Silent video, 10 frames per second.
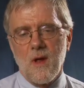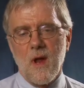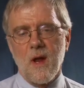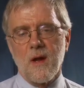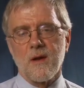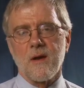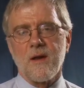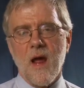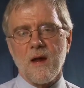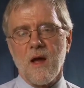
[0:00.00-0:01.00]
And
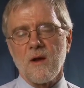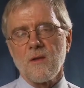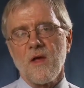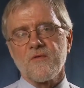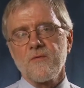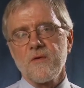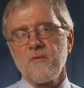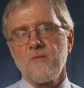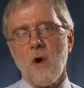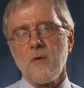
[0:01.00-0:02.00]
that kind of lesser
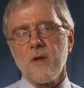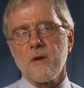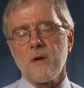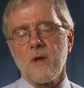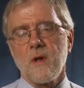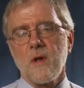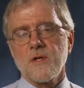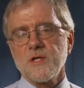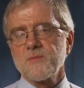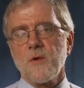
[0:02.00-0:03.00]
evil voting
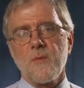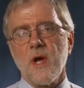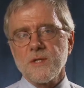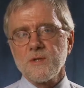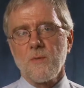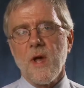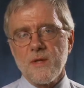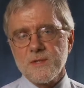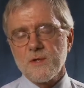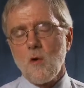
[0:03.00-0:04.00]
just
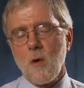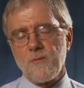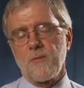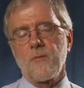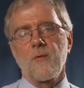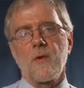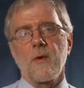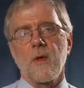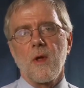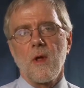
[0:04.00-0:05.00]
perpetuates corporate rule.